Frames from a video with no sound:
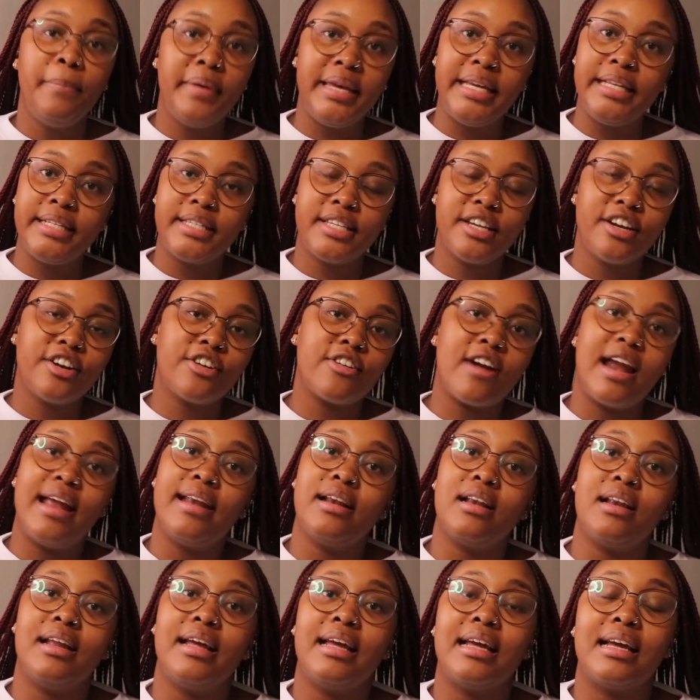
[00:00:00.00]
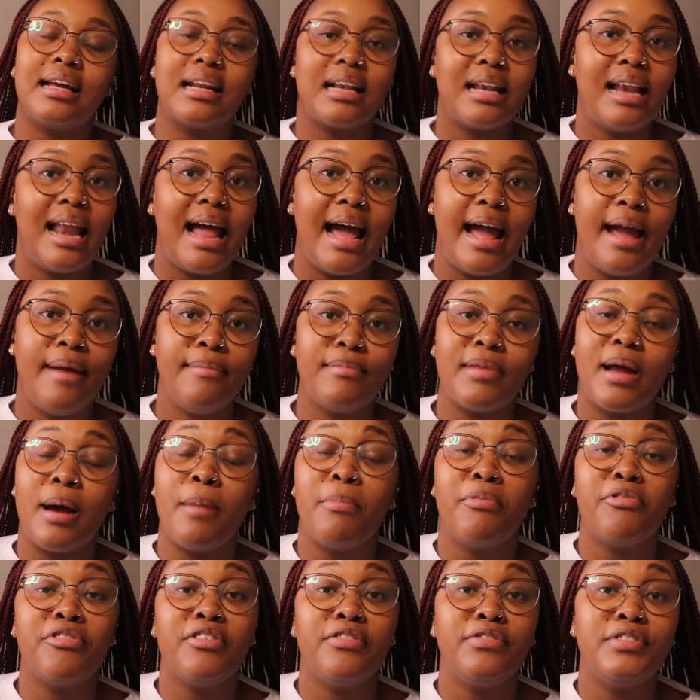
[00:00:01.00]
Pieter Grundlingh climbed
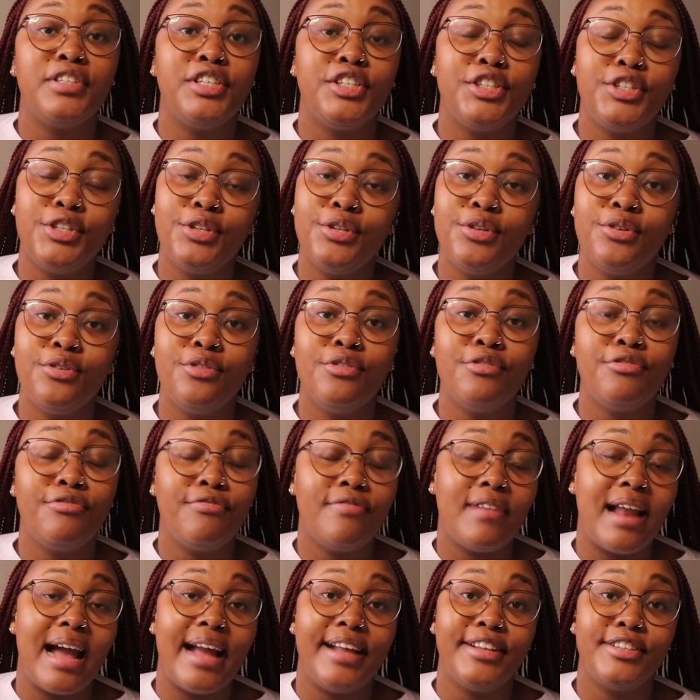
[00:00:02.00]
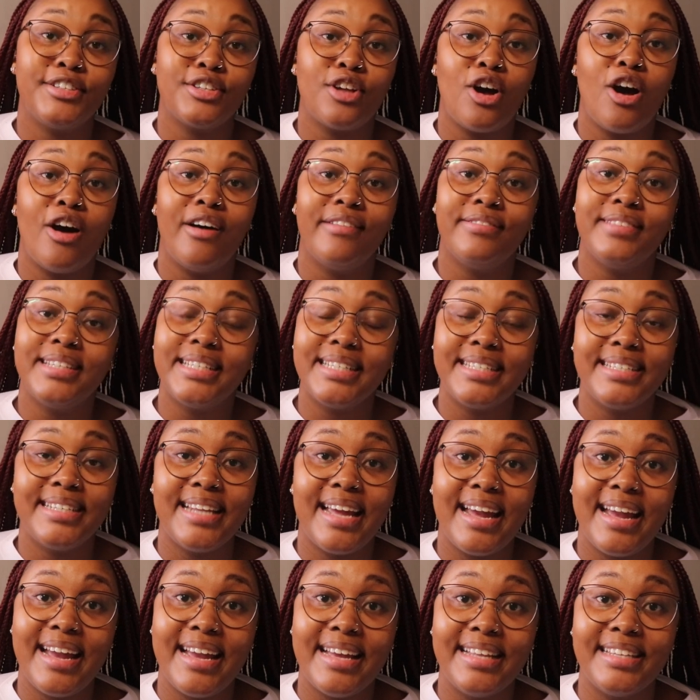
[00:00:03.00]
up 52 flights of
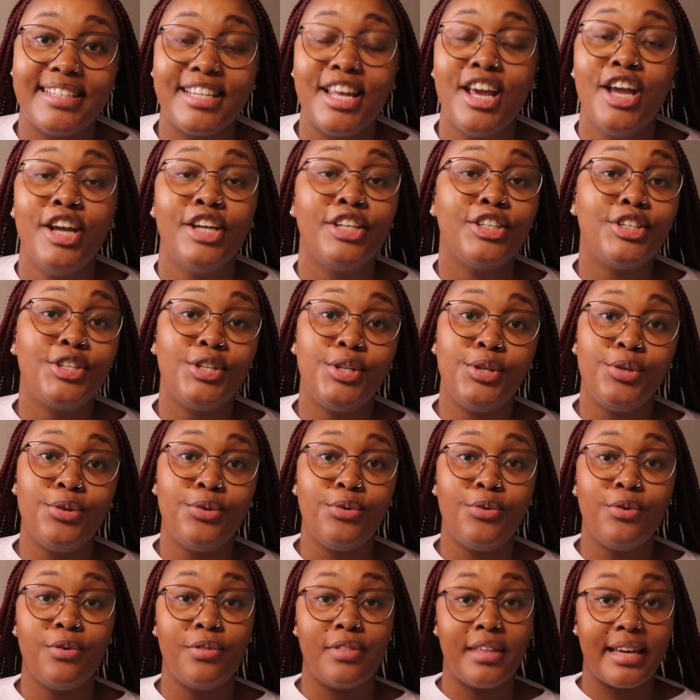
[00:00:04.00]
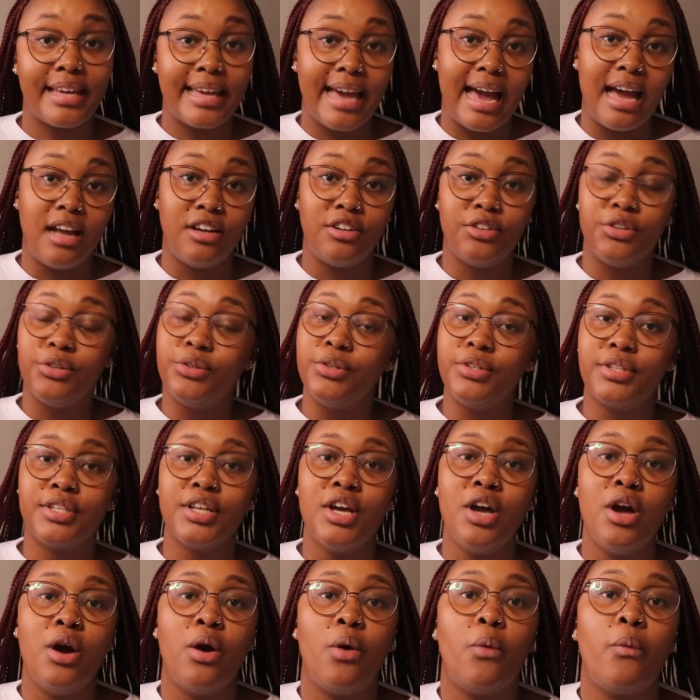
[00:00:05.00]
stairs to the gallows,
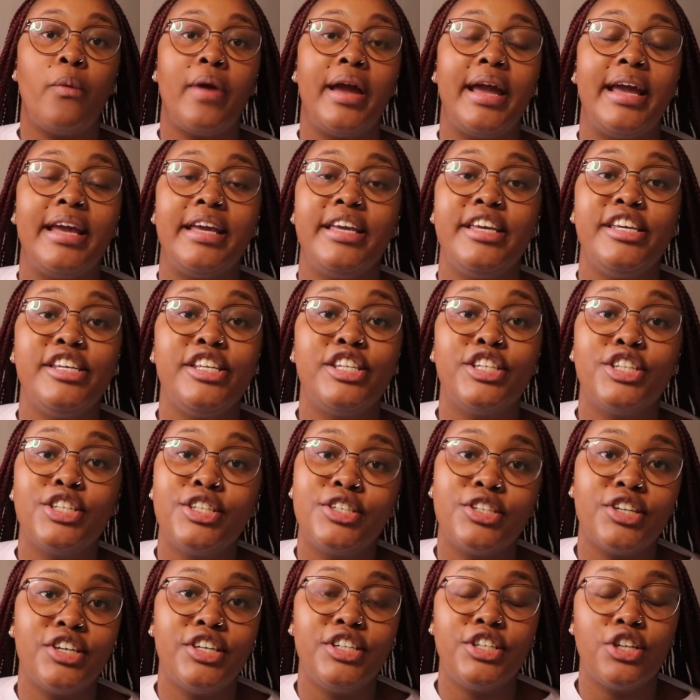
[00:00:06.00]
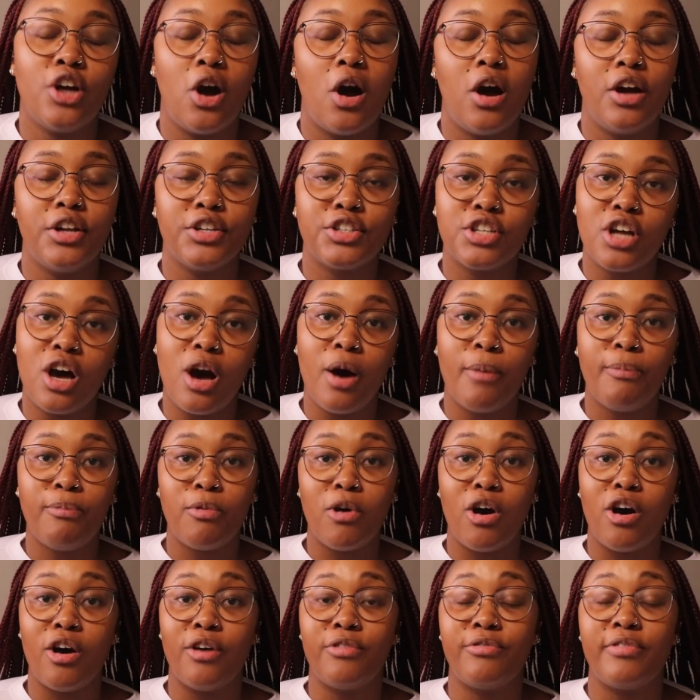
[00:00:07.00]
where he stood on top
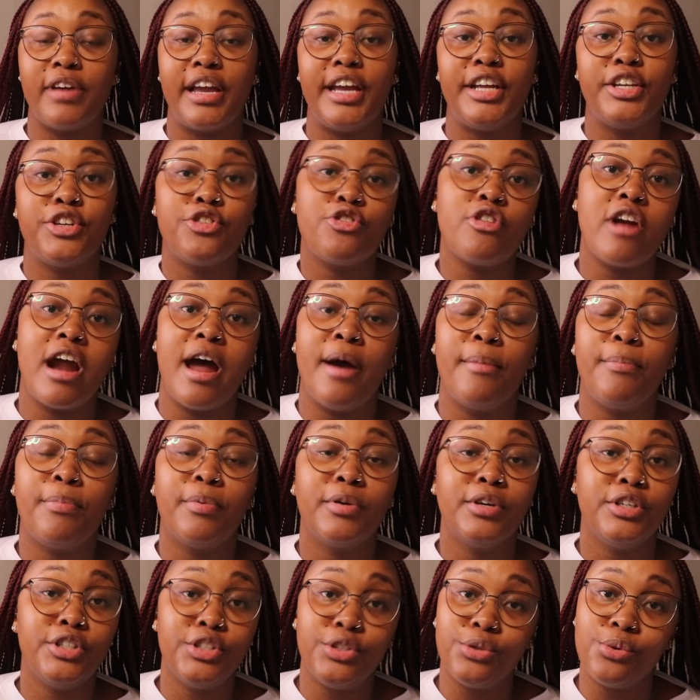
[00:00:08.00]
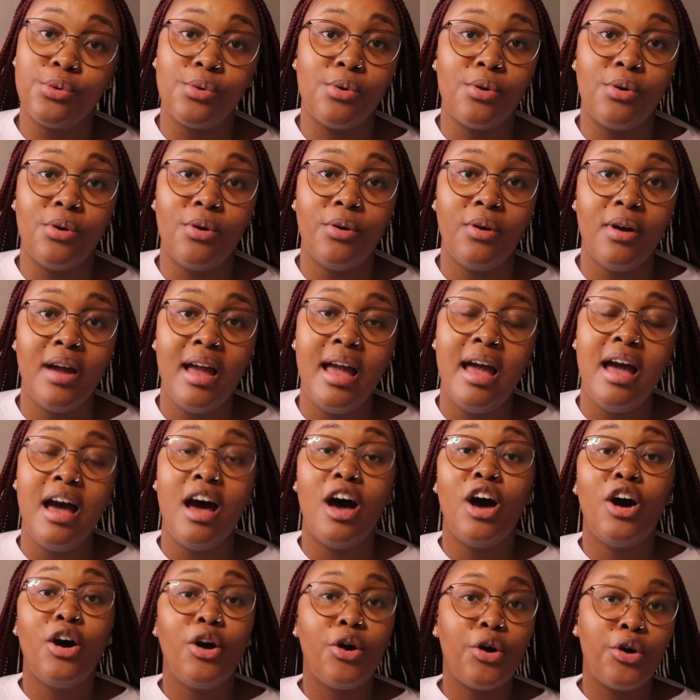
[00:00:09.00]
of a trap door.
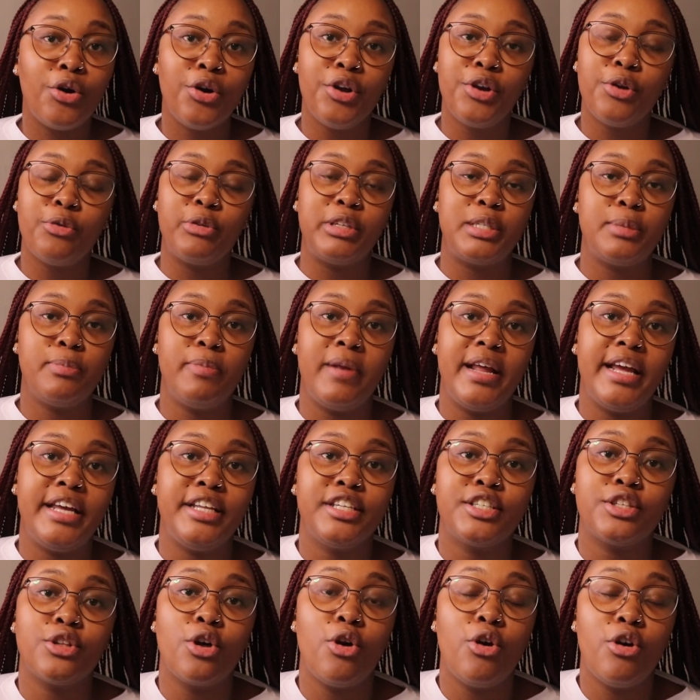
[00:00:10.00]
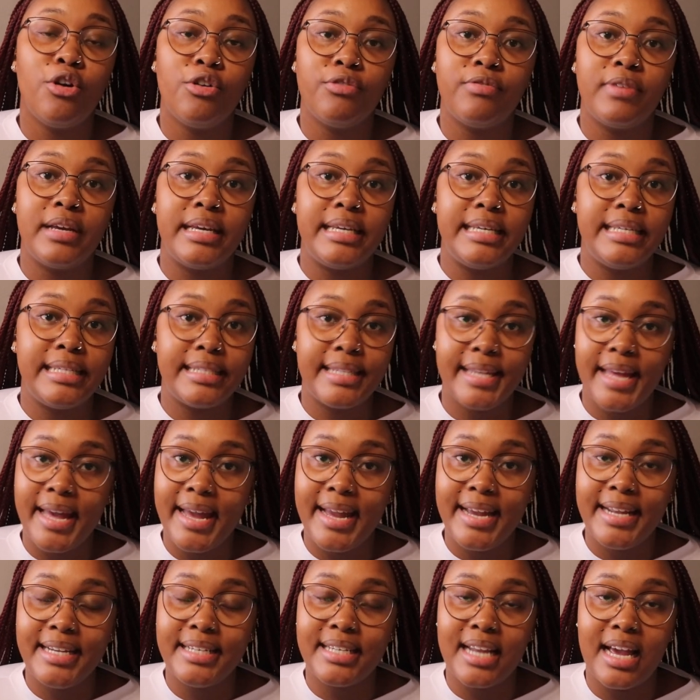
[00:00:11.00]
A hood was placed over his
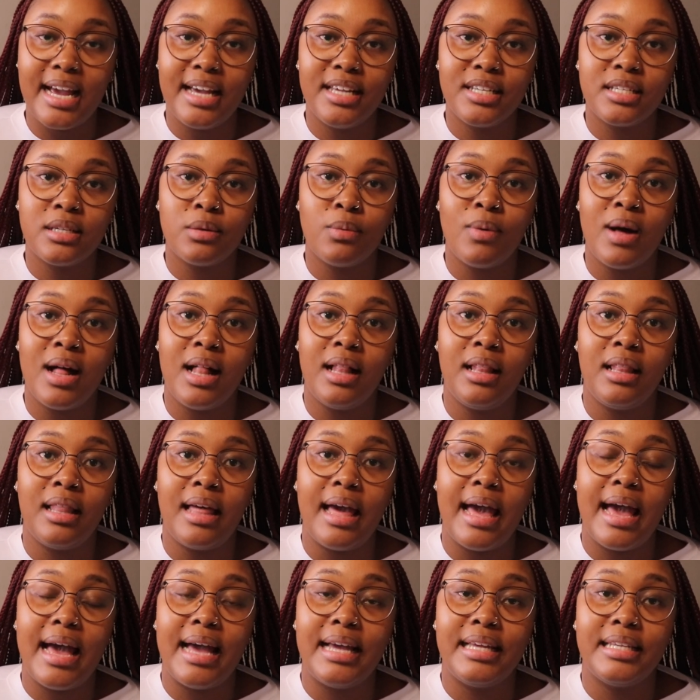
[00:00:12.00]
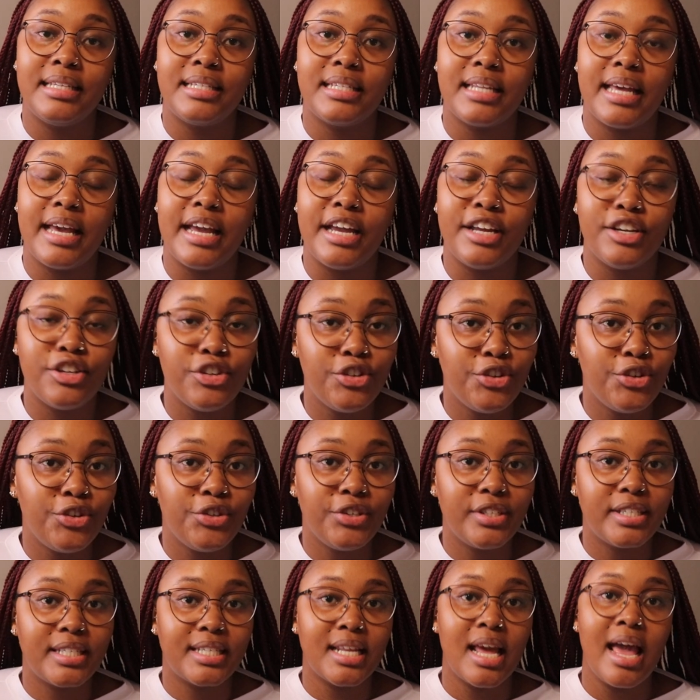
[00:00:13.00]
head, as well as a
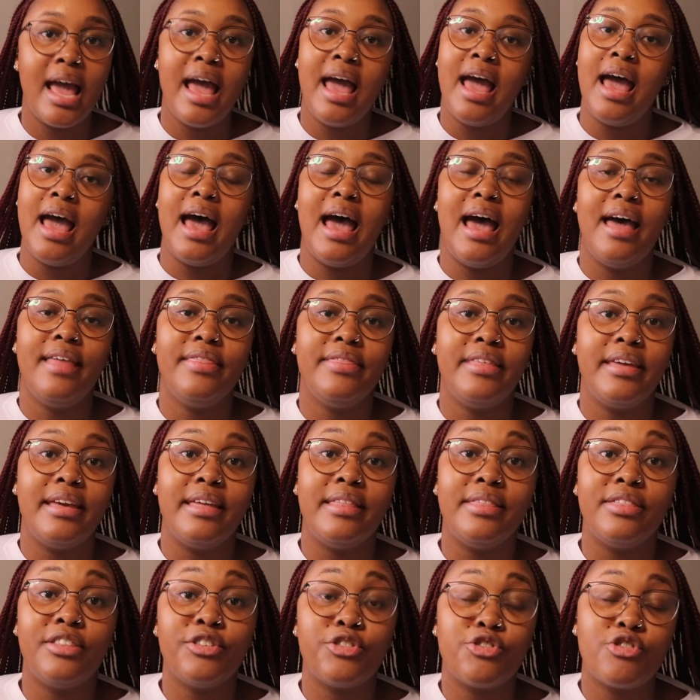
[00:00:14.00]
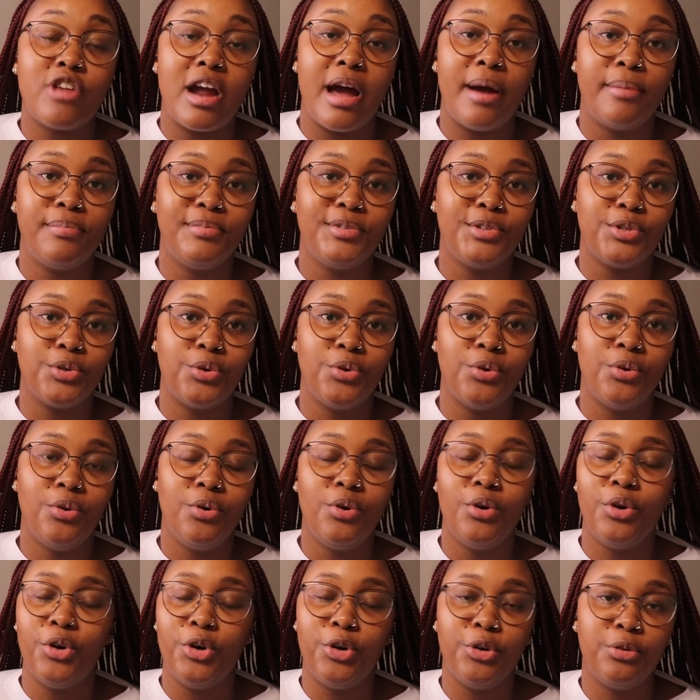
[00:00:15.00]
noose, and then the trap
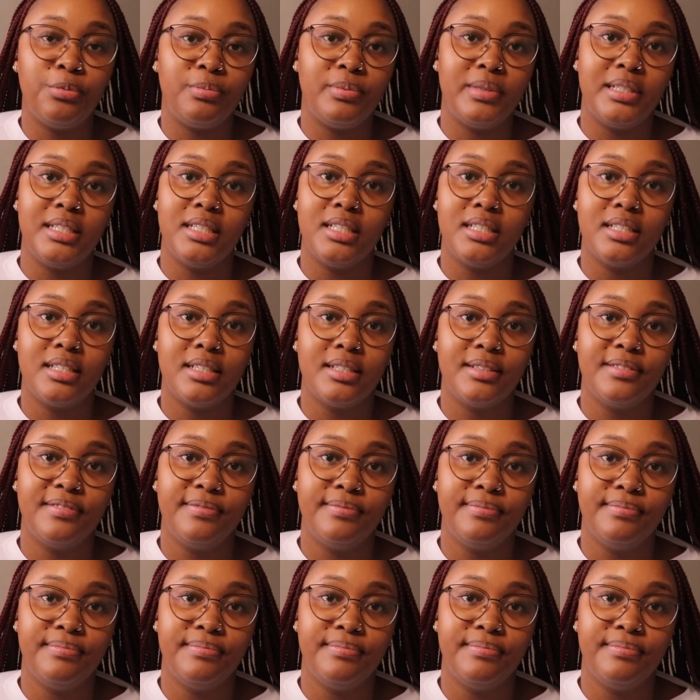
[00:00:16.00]
door opened.